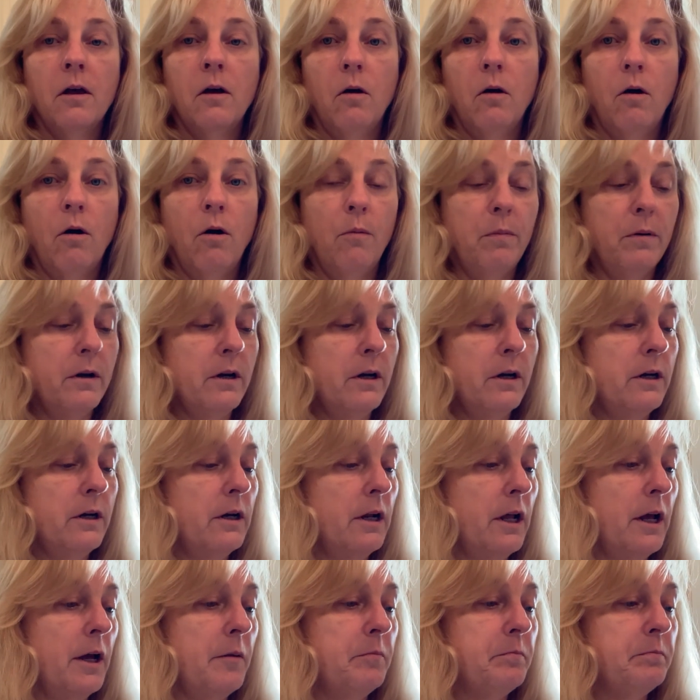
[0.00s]
open it
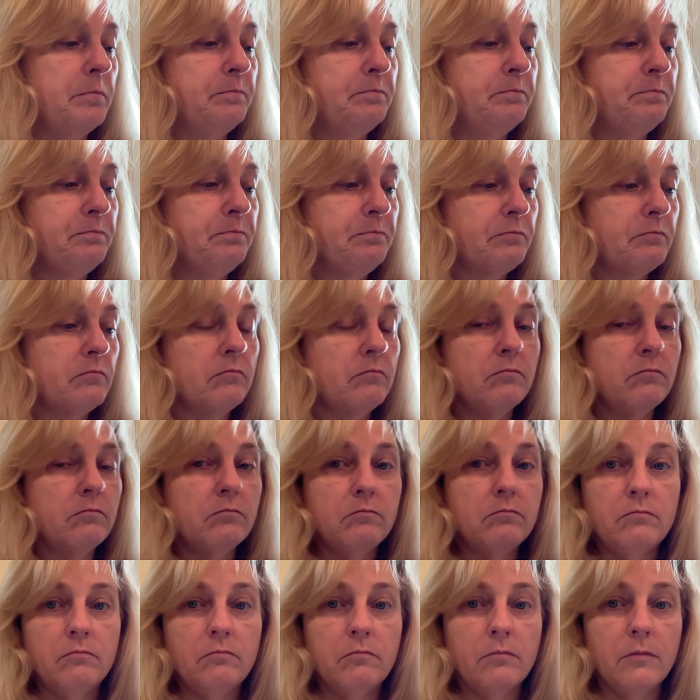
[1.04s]
up
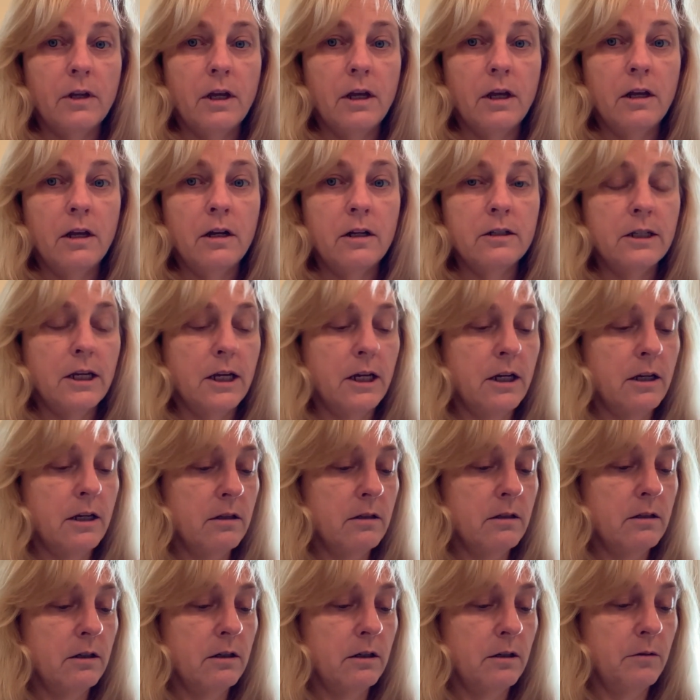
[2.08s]
and I'll take a
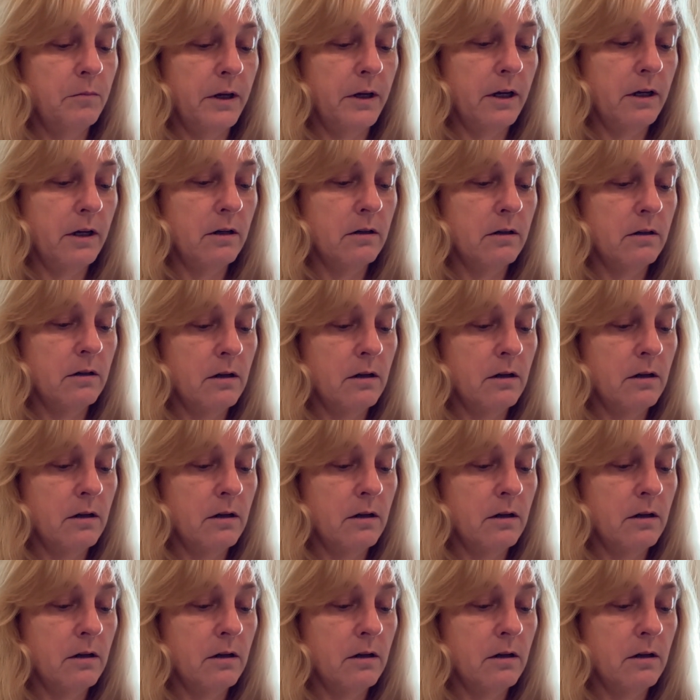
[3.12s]
little bit.